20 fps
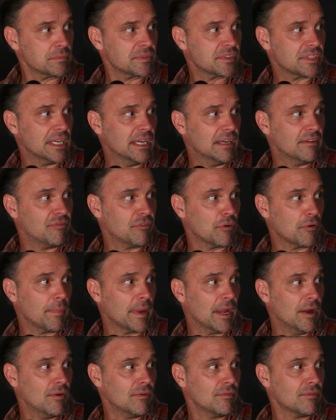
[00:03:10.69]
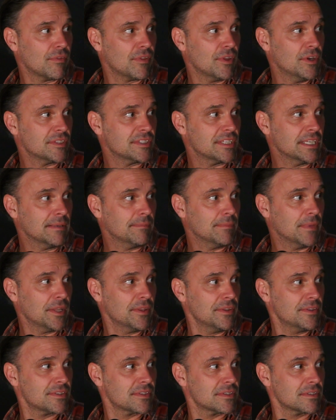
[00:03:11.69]
set for about 13
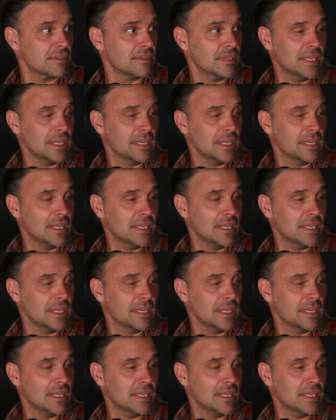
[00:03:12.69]
months.